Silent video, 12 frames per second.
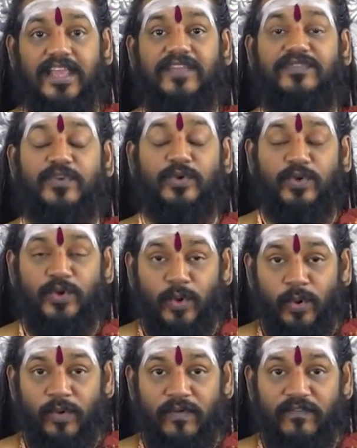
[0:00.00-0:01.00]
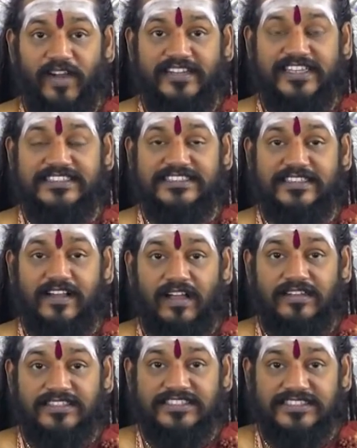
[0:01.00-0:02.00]
If you know what is
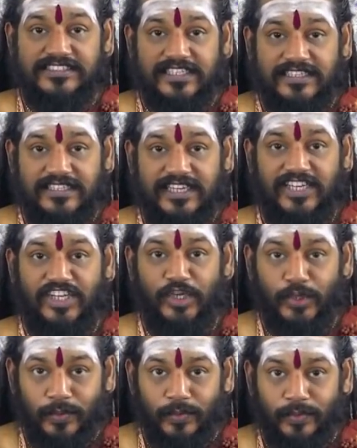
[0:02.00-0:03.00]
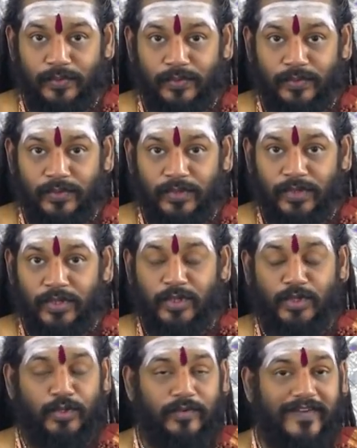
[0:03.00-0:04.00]
constant in you,
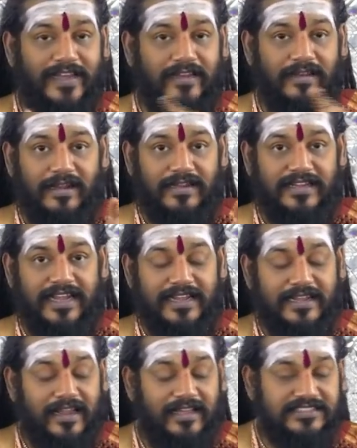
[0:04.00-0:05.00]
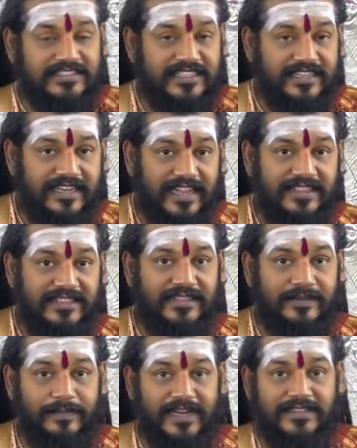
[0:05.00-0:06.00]
you will not get lost in
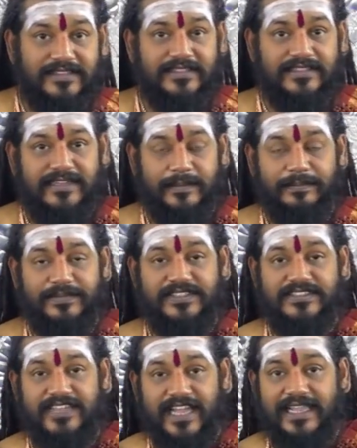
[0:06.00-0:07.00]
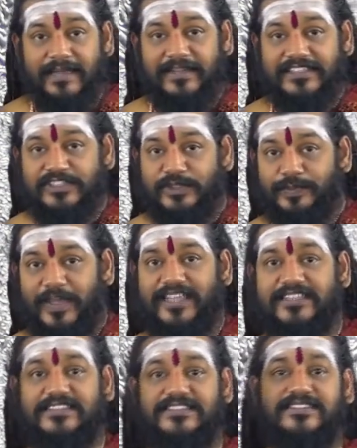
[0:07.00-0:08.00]
length, breadth, depth, time and
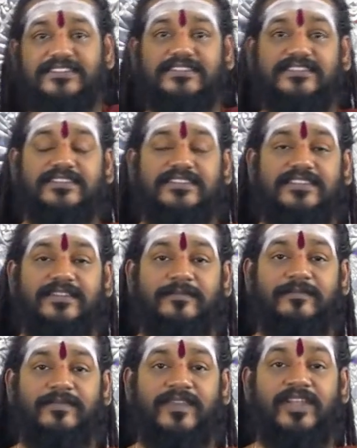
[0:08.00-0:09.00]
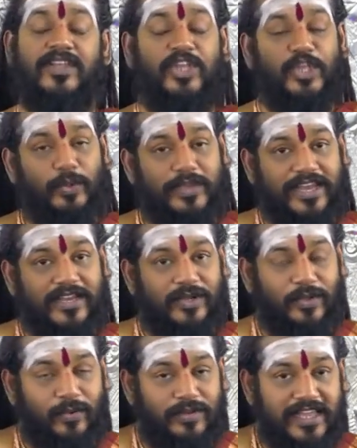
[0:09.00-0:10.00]
space. You
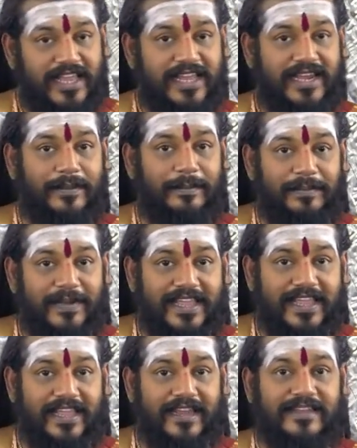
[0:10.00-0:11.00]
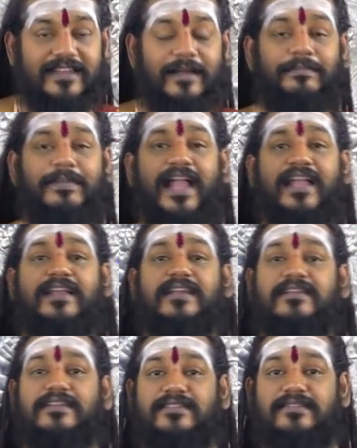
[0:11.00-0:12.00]
can go there and play and come back.